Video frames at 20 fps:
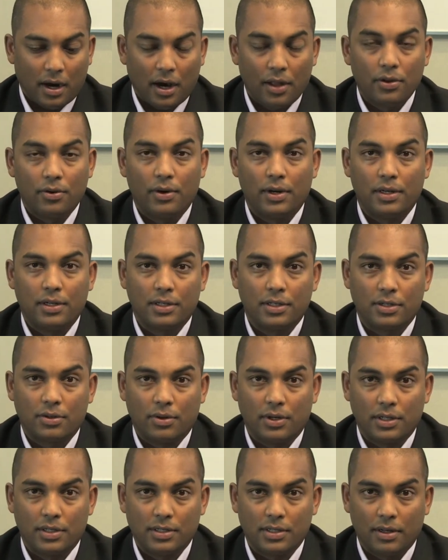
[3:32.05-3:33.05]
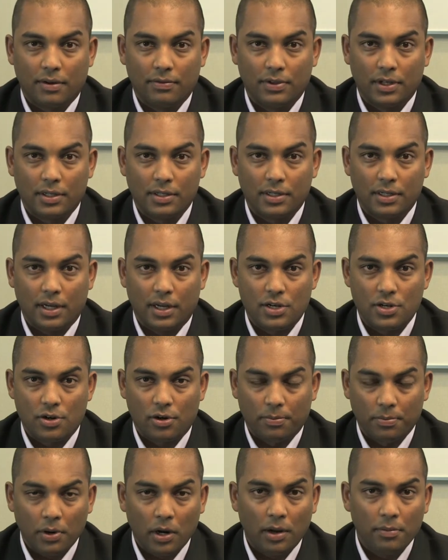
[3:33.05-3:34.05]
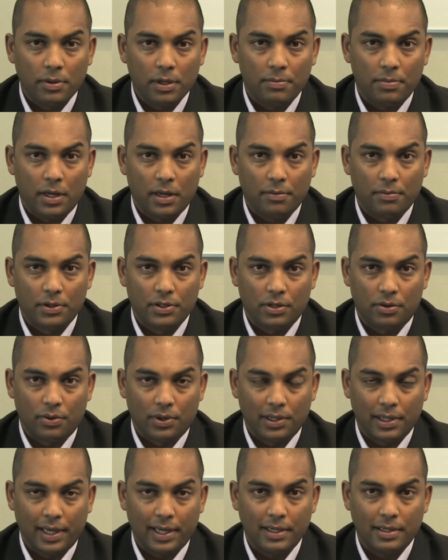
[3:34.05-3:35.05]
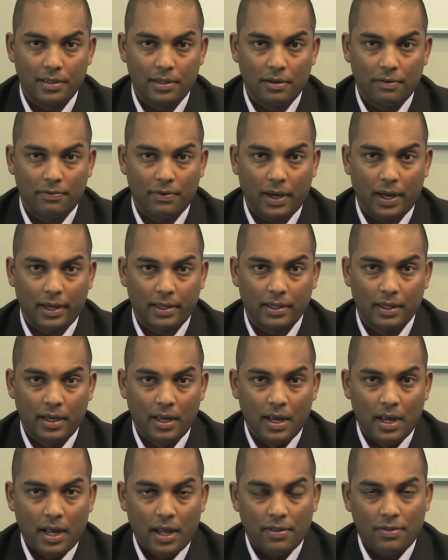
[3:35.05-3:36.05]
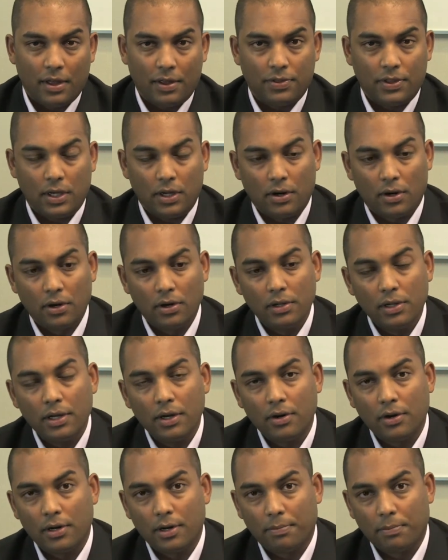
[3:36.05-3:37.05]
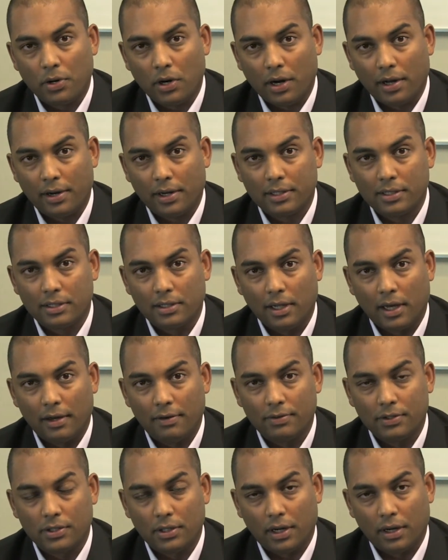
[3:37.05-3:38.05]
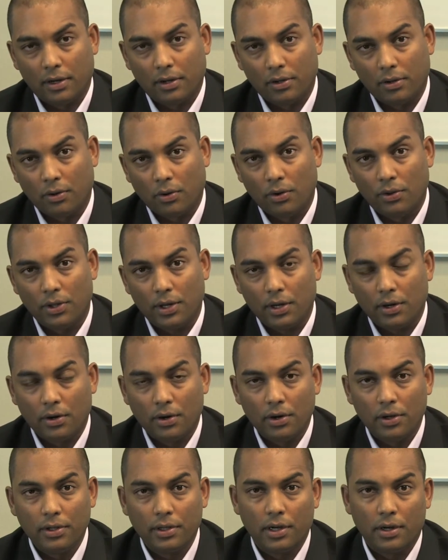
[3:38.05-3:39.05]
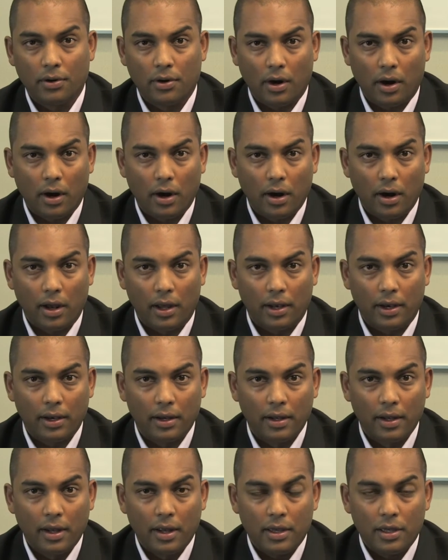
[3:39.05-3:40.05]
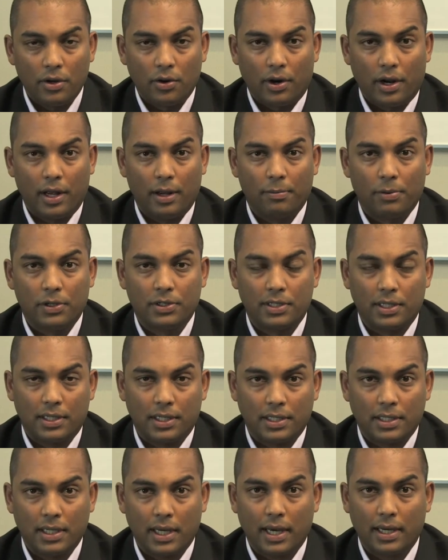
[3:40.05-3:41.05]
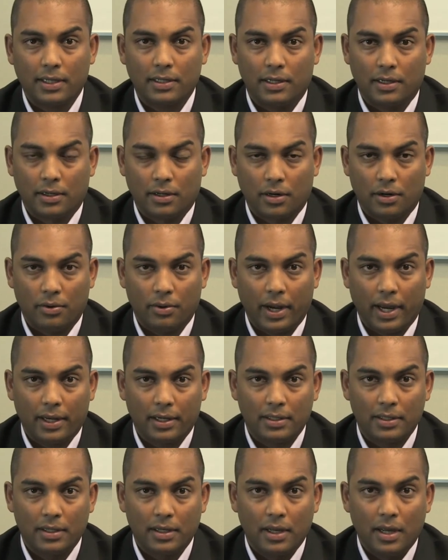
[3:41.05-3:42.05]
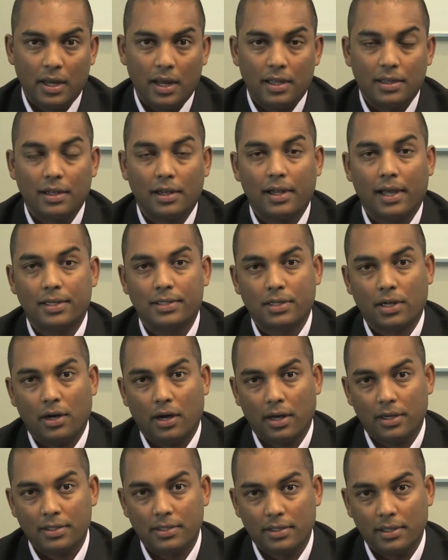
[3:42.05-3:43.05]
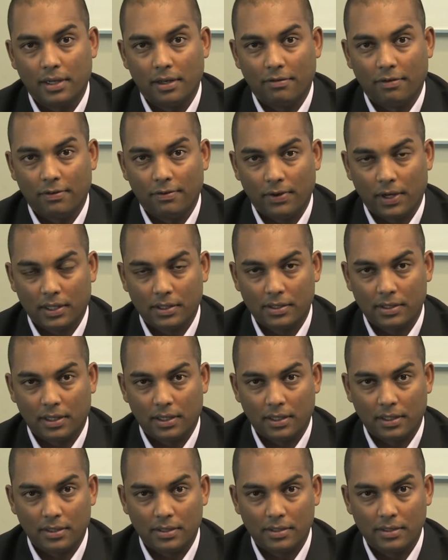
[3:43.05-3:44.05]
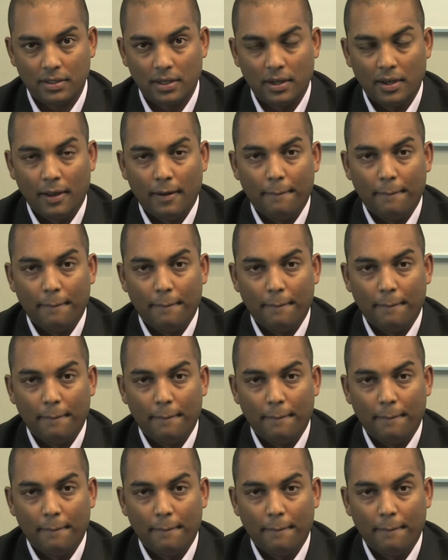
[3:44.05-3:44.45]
other industries of this nature will probably be able to relate to the fact that the earlier in a product's life cycle or the earlier on you're able to detect and correct, the less costly of a fix it is.